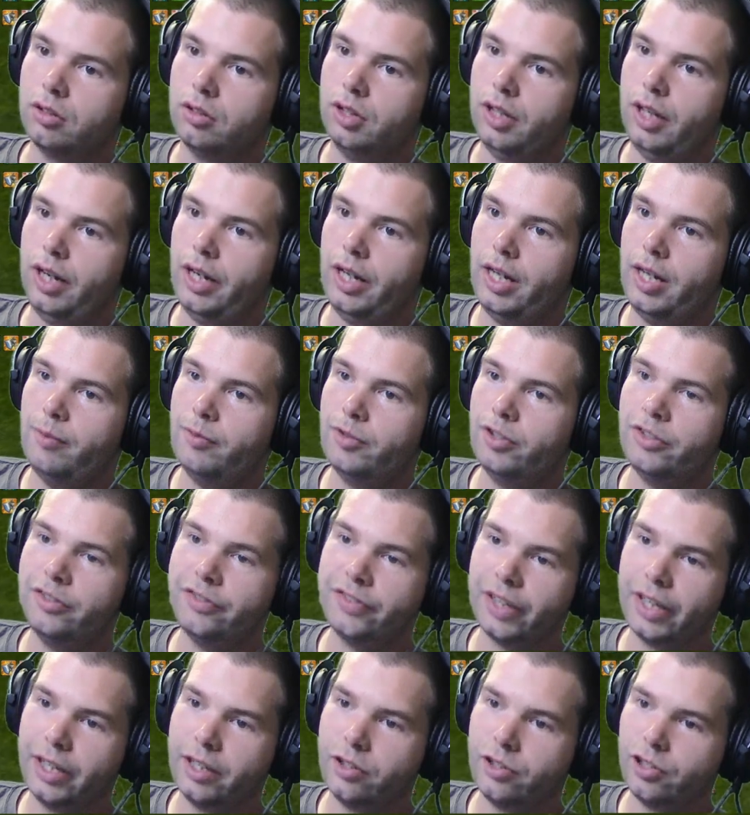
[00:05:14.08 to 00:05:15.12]
I am the
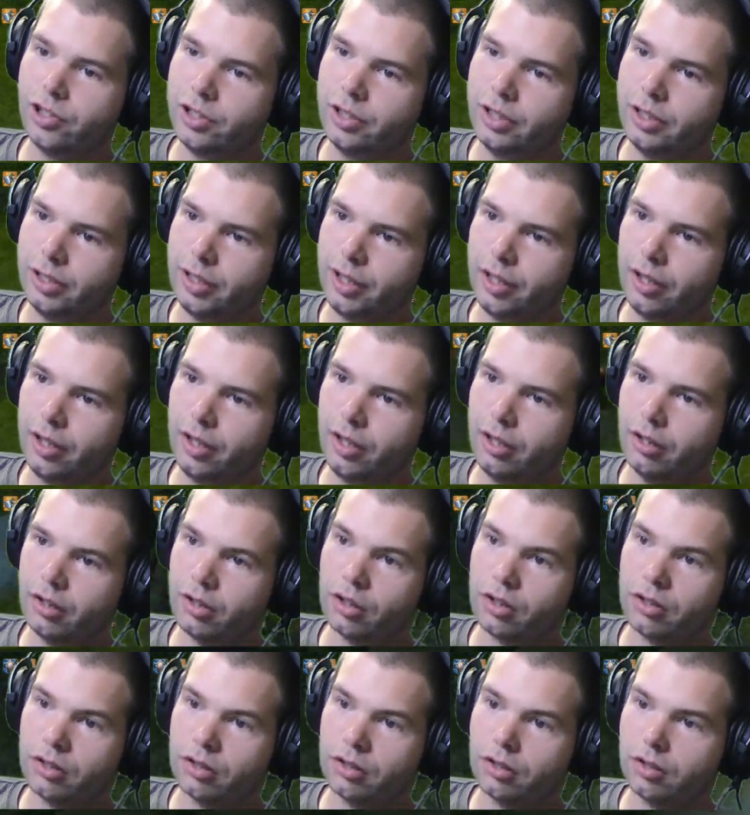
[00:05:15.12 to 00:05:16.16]
French D K.
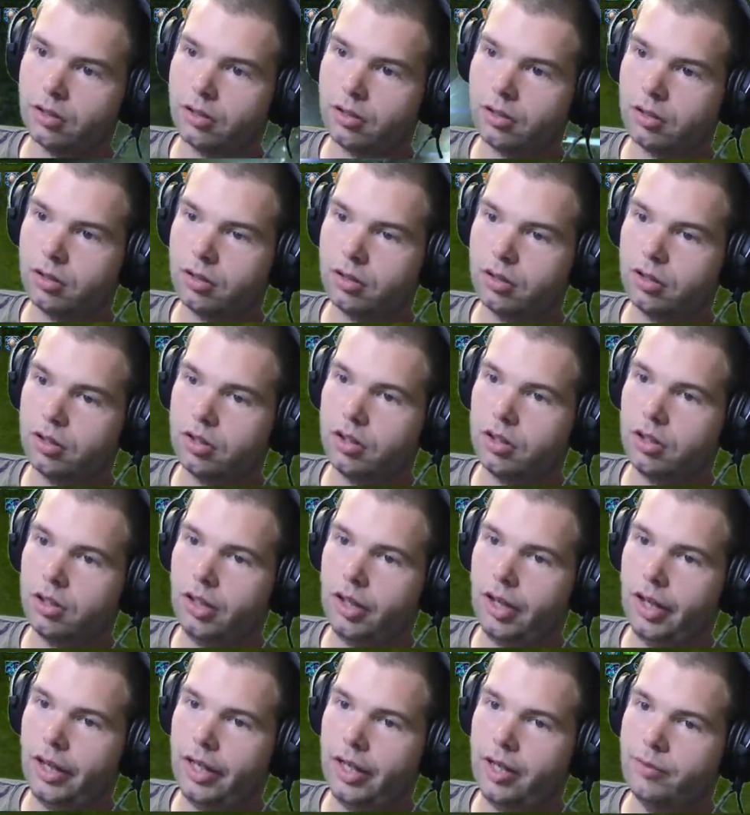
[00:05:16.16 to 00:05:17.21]

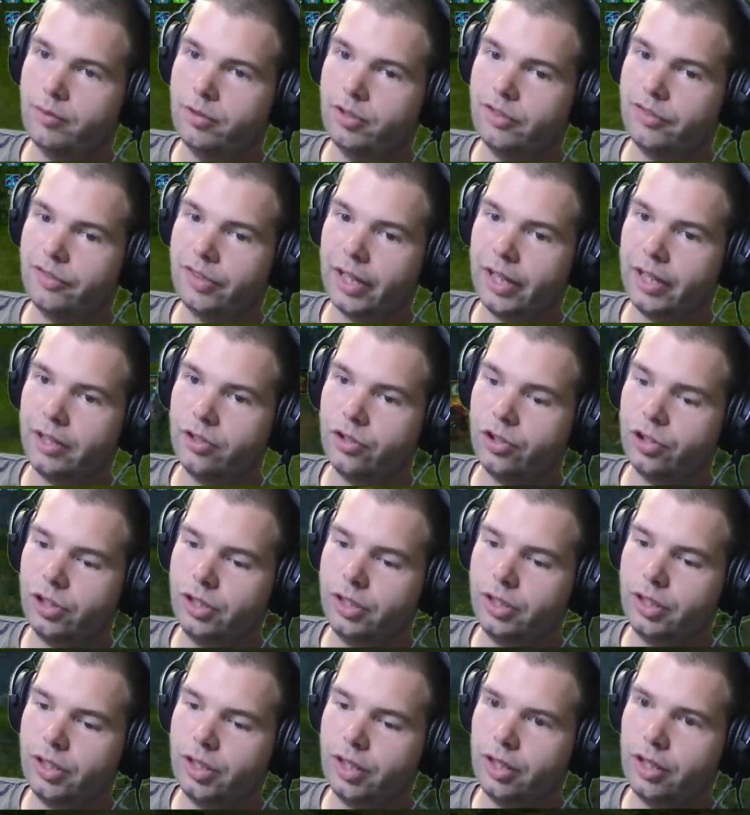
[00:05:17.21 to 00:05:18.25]
I am the French
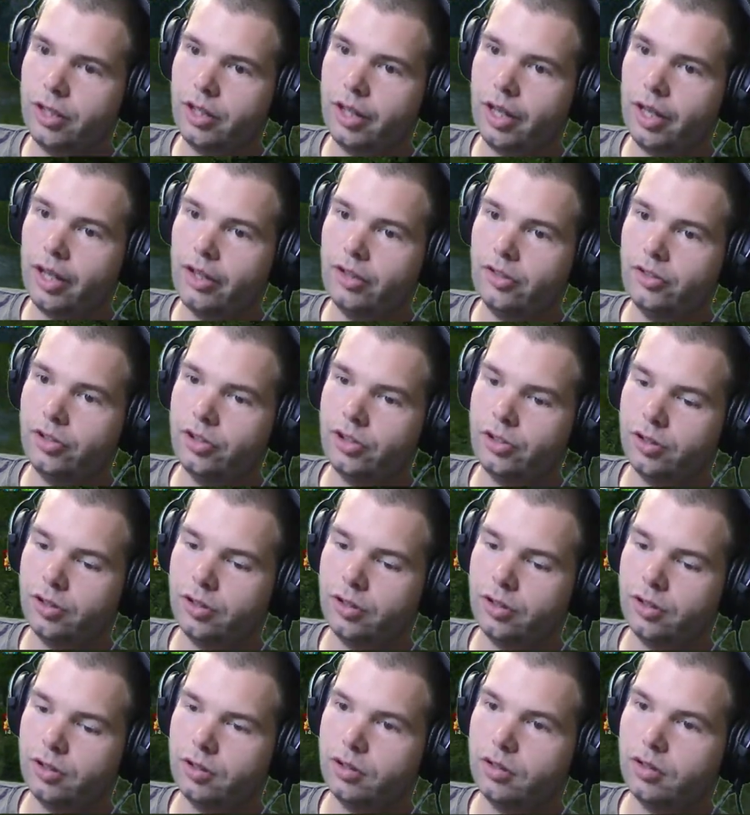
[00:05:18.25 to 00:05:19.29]
D K, guys.
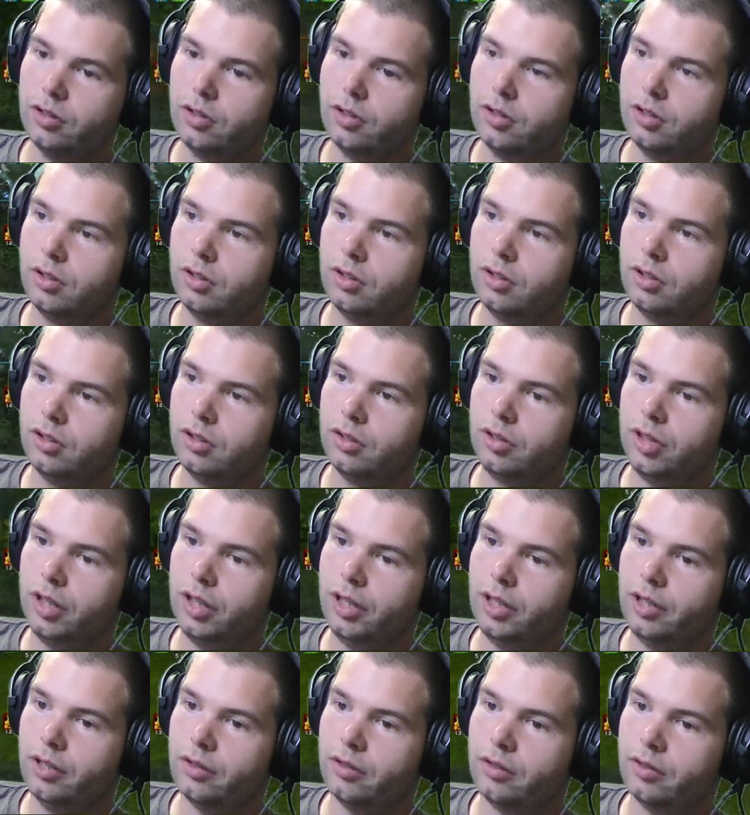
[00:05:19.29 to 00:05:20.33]

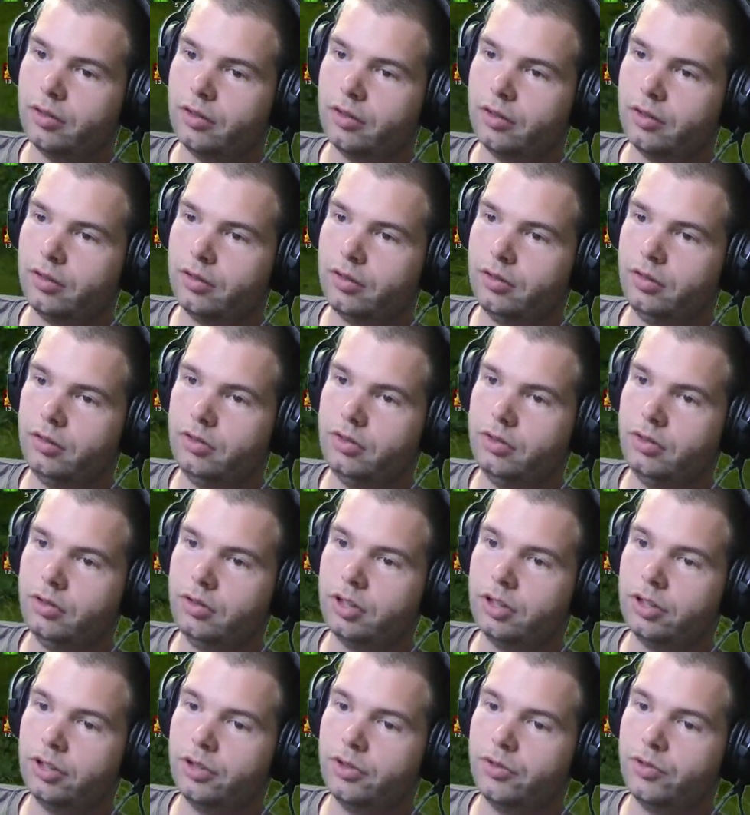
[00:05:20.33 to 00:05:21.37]
Right. I'm
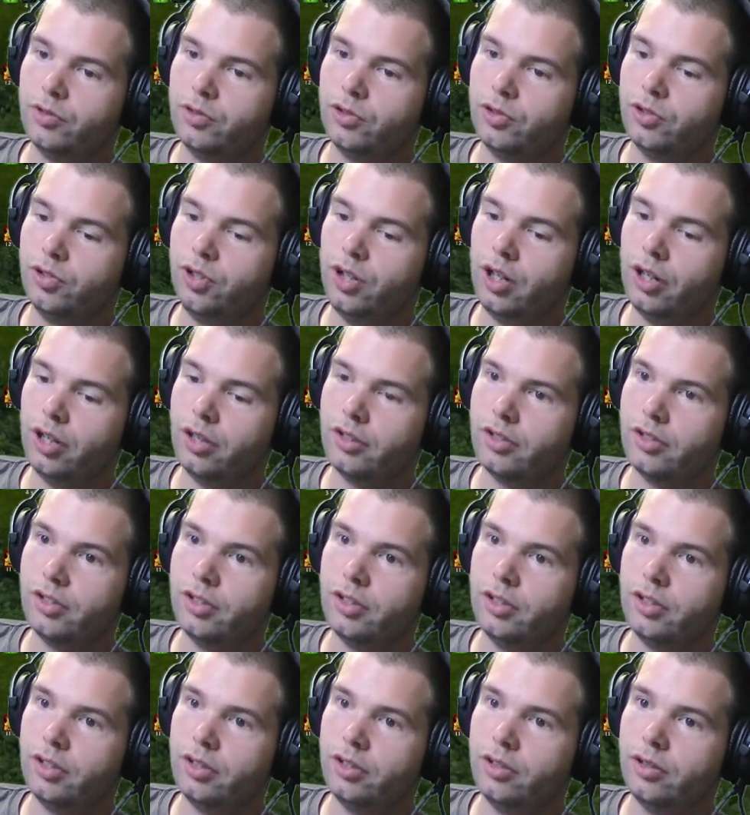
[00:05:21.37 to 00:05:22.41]
gonna use dots
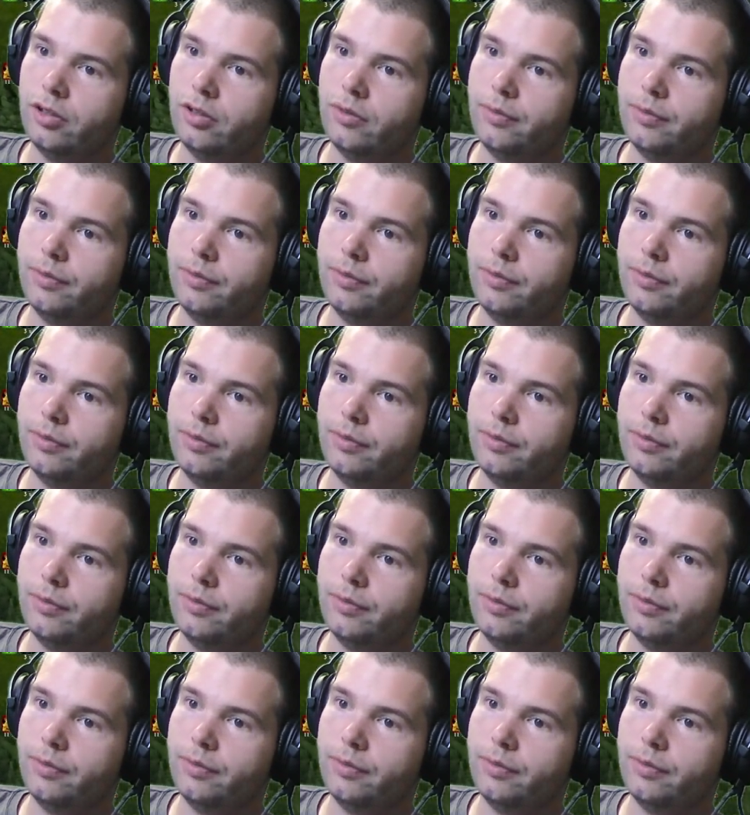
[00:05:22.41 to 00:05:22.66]
here.